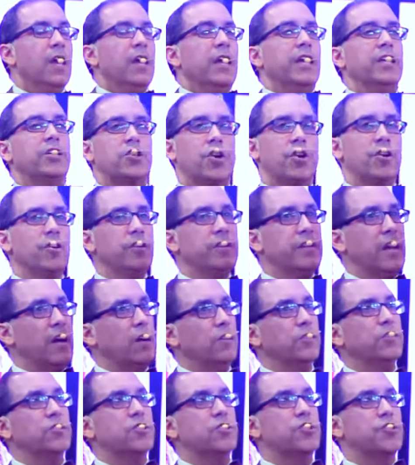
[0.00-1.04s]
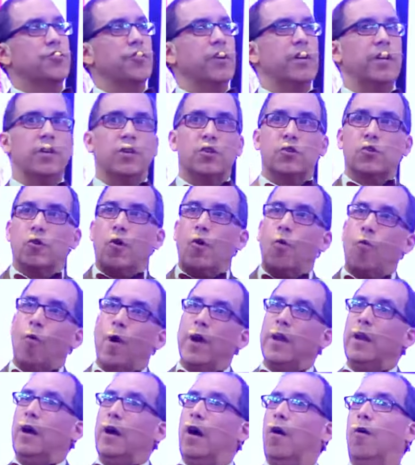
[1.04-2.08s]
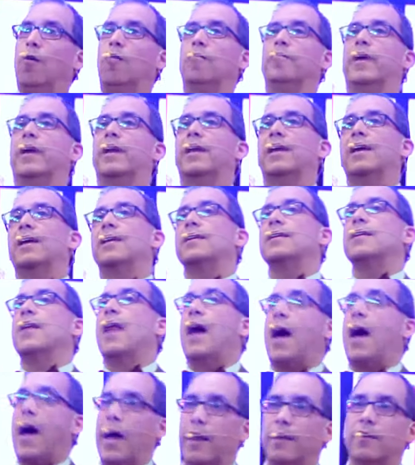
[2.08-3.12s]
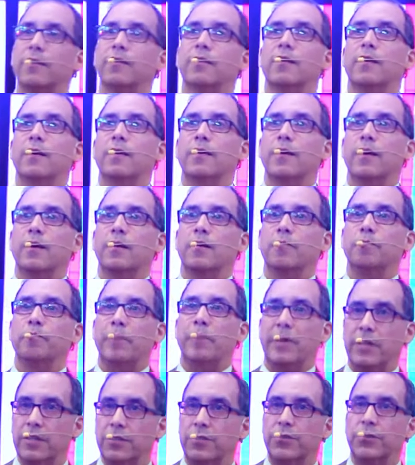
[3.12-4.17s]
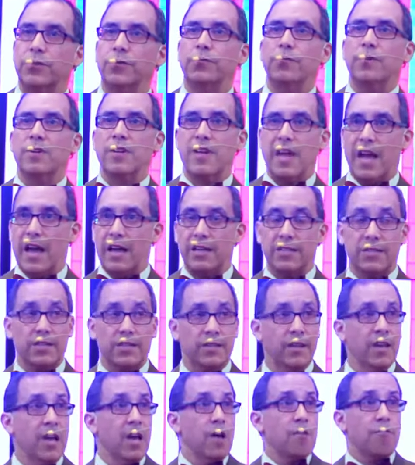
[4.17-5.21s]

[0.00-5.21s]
He turned down the street and he saw one home that he had not been to yet.